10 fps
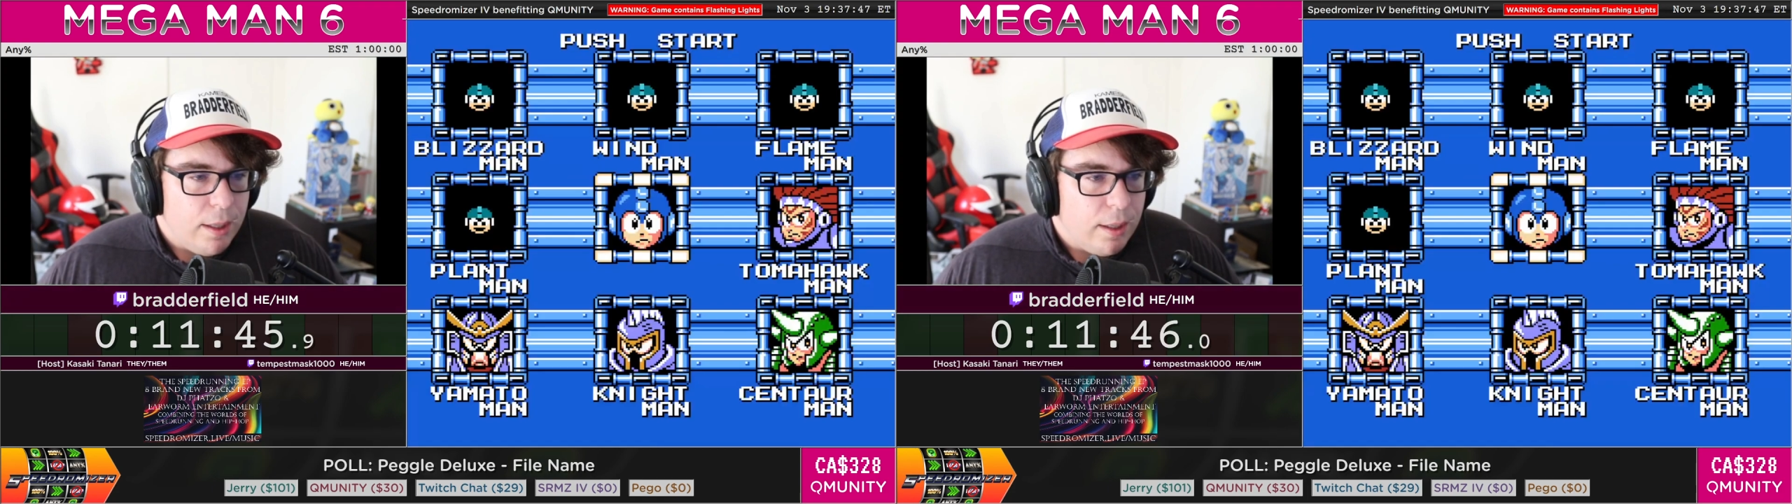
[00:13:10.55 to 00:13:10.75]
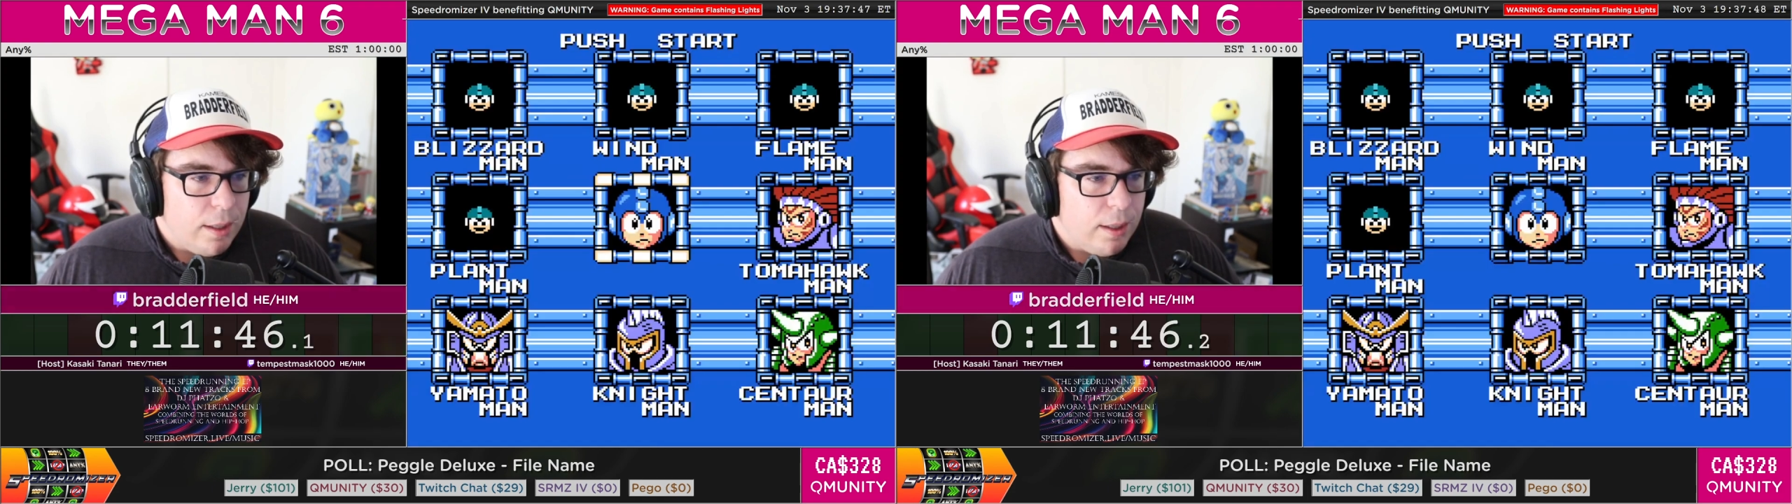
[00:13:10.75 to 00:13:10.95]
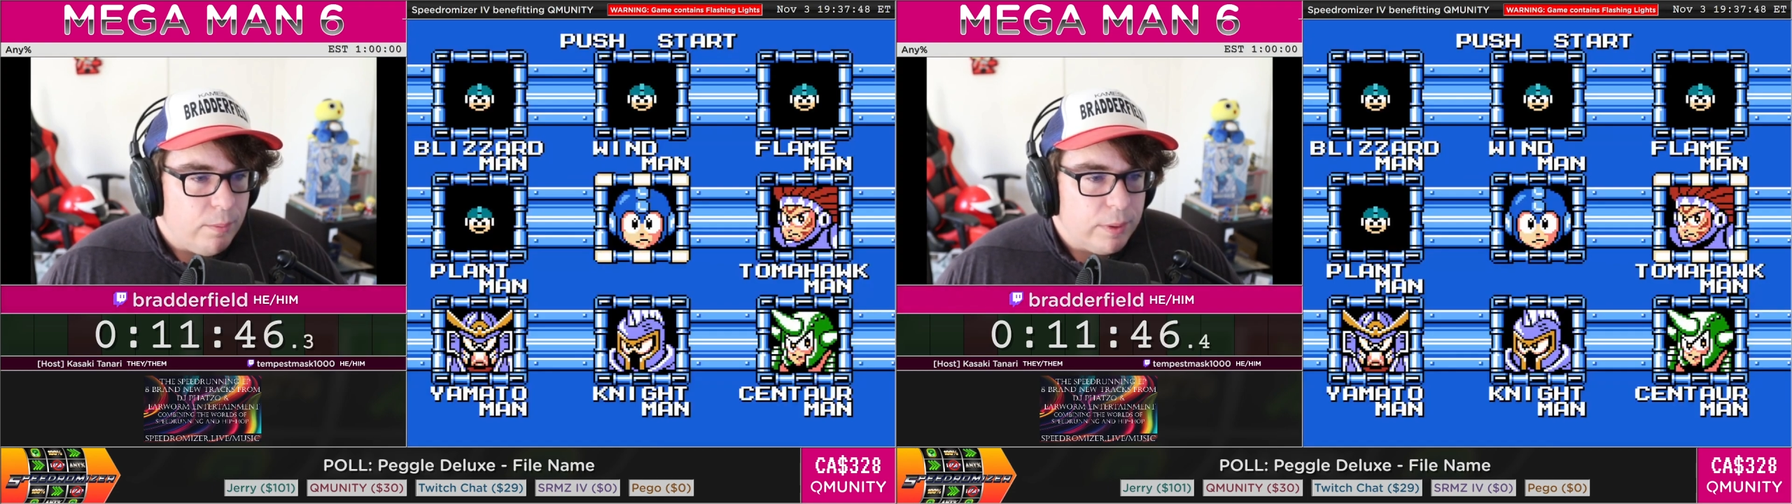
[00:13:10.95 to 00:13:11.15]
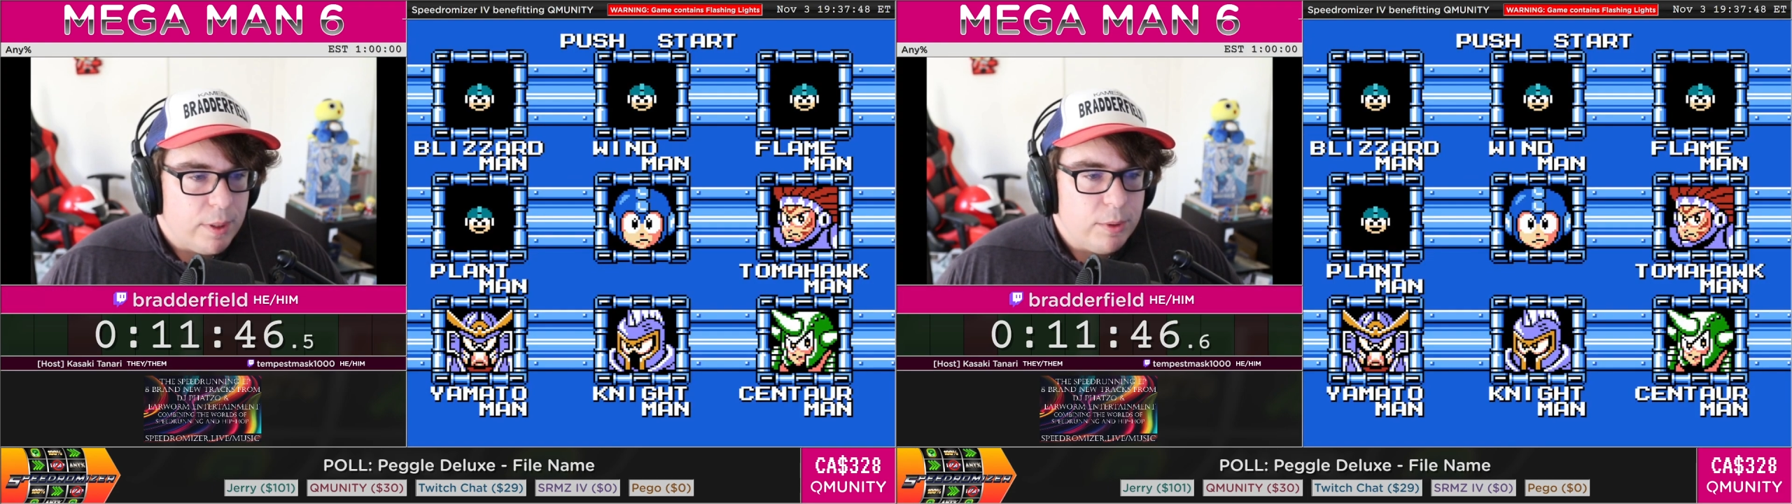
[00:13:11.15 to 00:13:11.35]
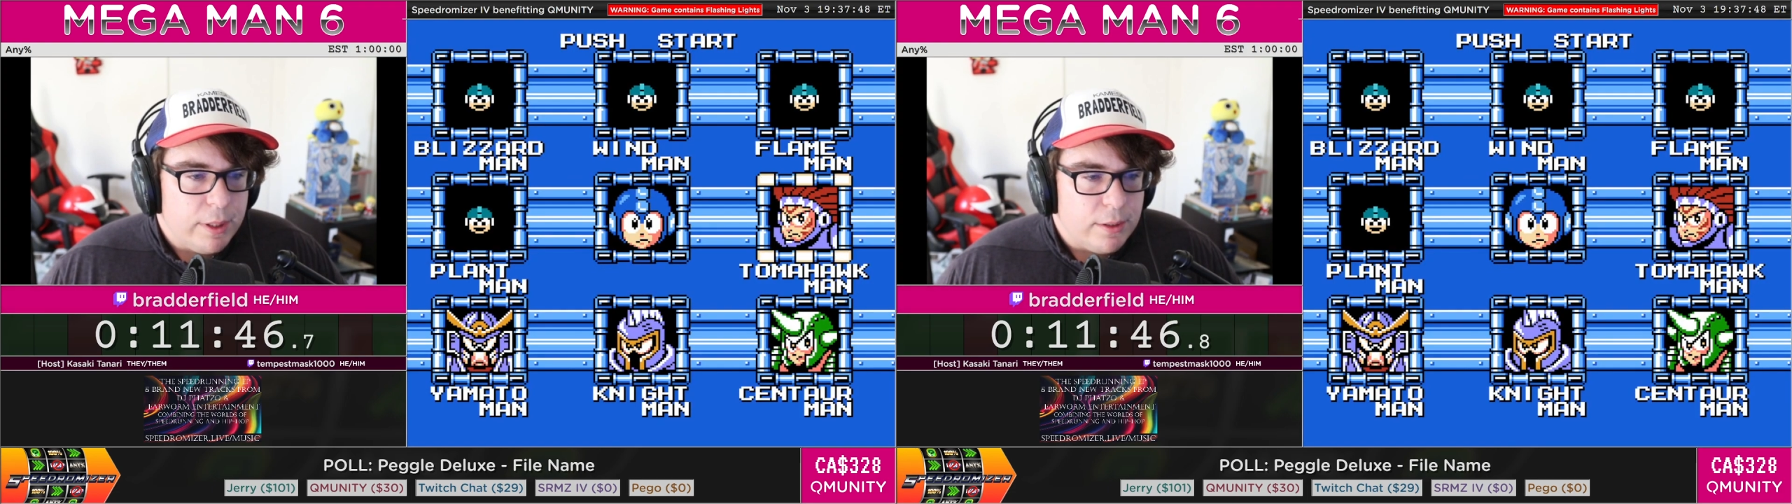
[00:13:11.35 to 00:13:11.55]
But
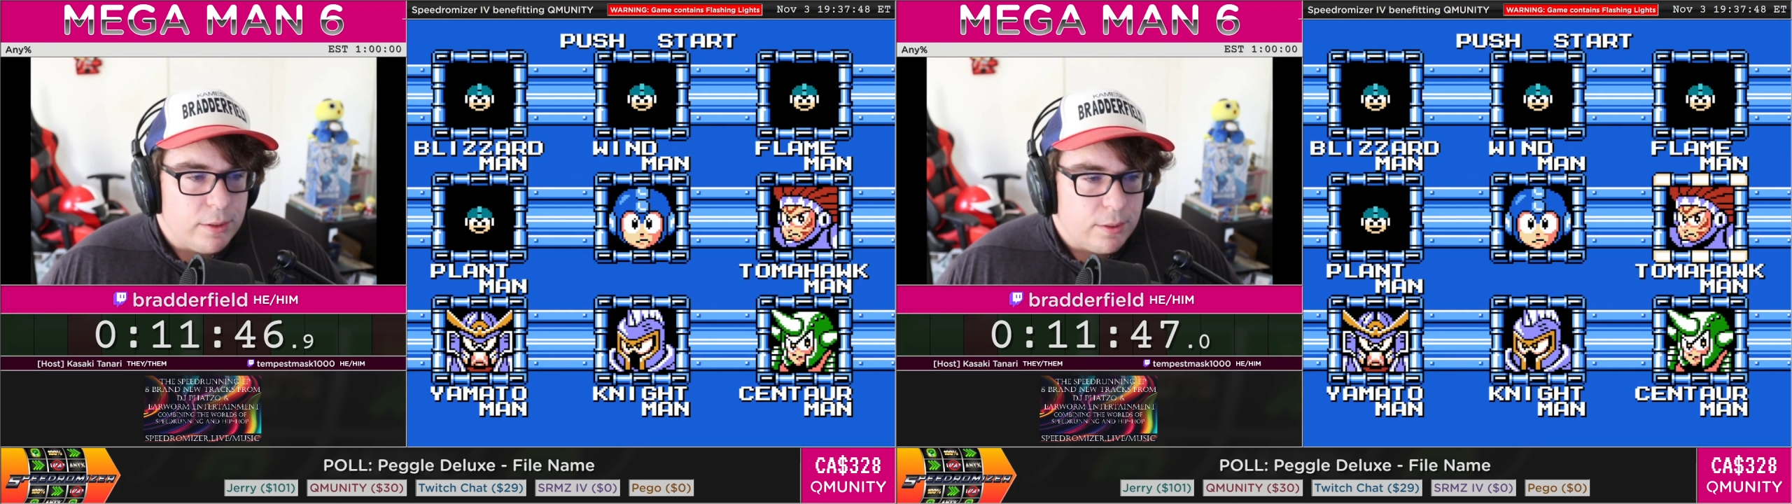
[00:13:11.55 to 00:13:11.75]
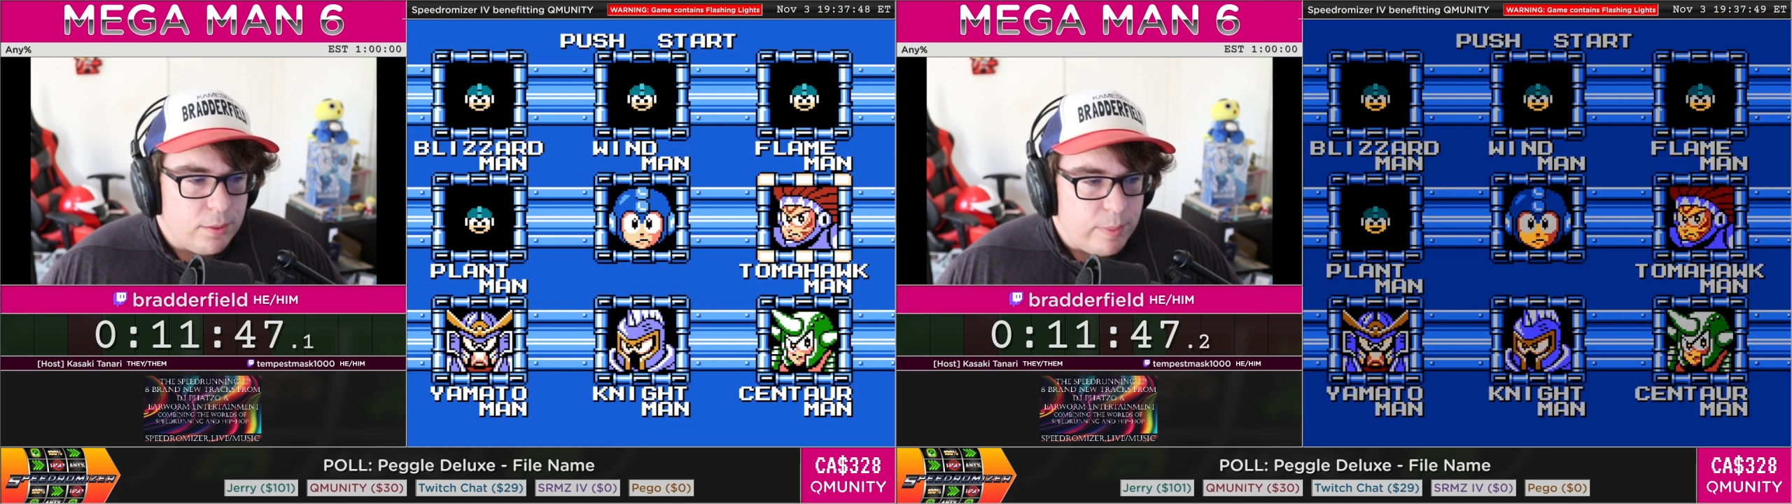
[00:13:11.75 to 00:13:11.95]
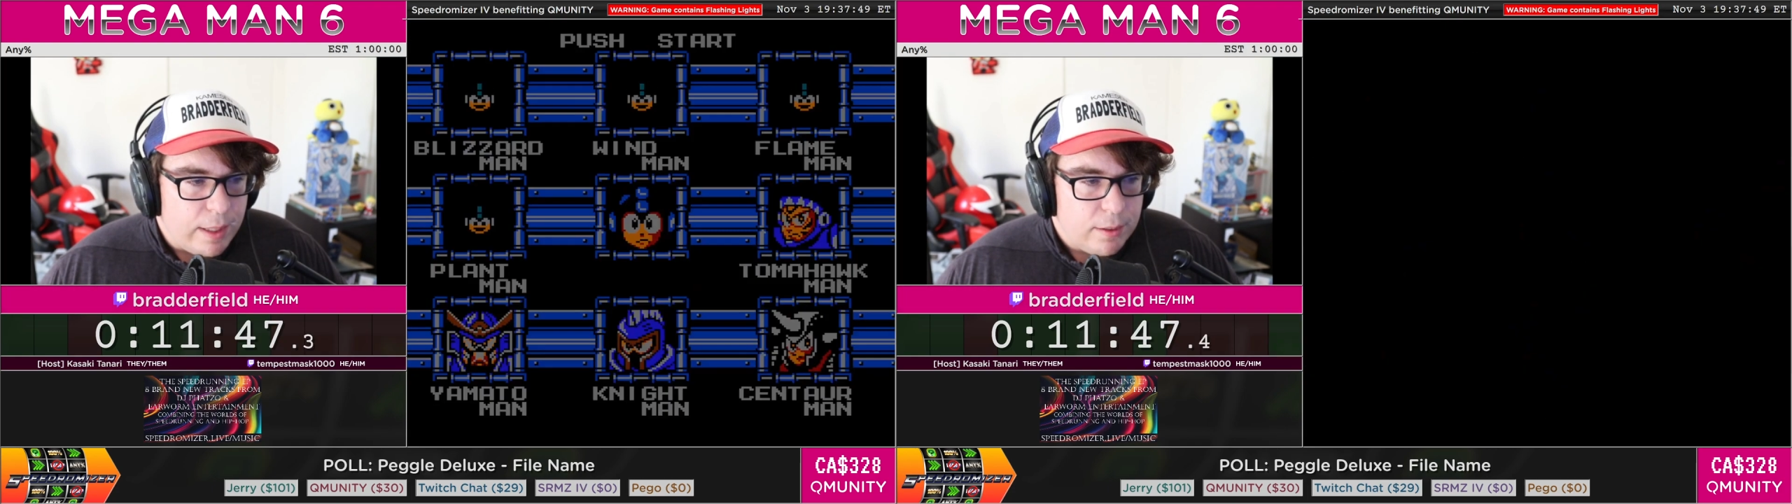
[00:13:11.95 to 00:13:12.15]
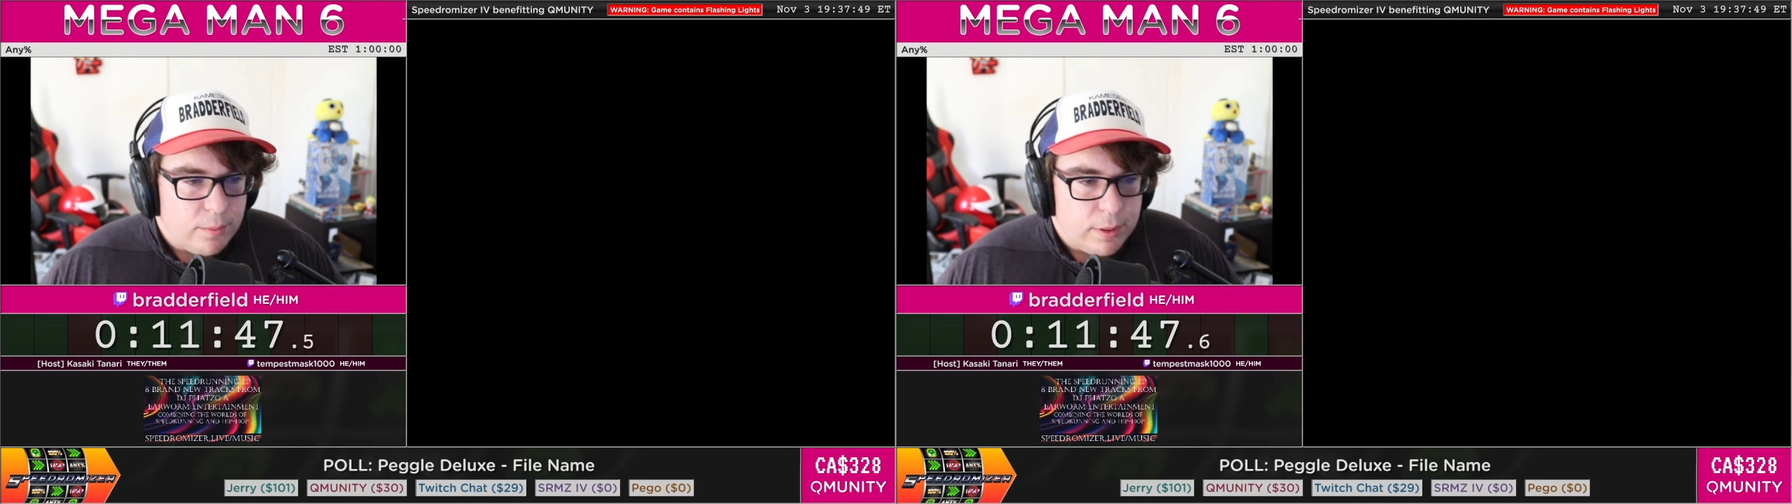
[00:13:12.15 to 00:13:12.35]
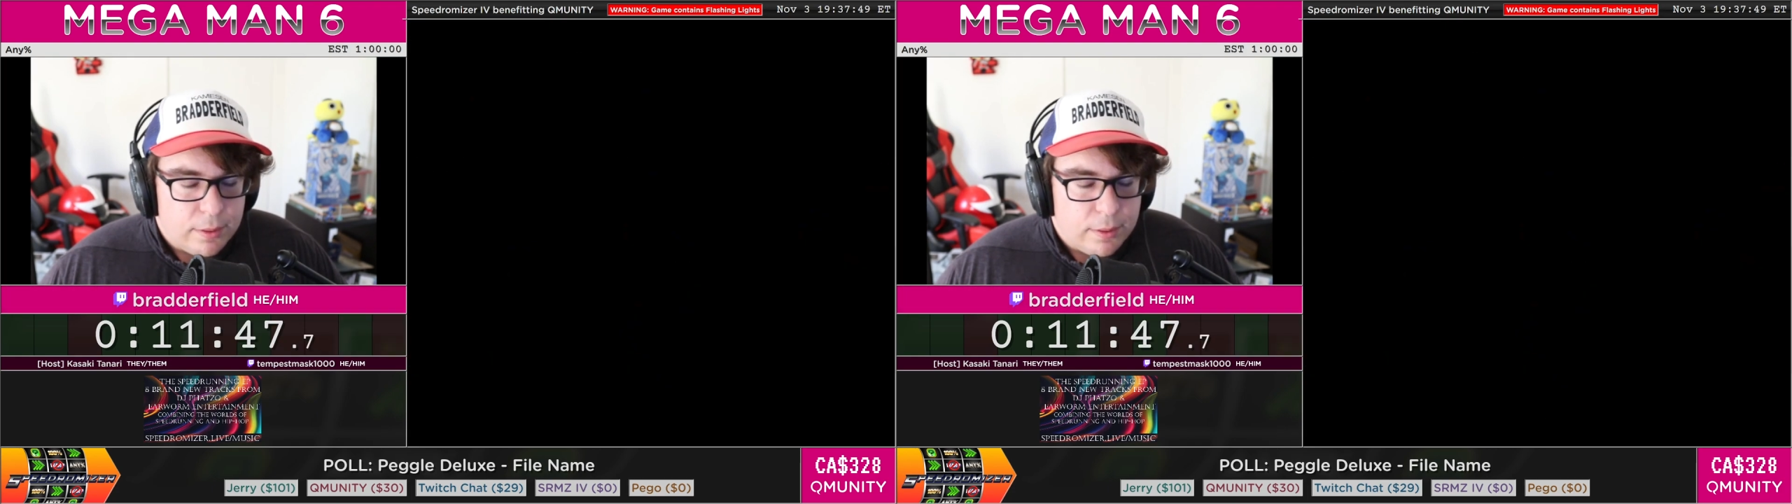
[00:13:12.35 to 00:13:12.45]
double hits is a good backup right there.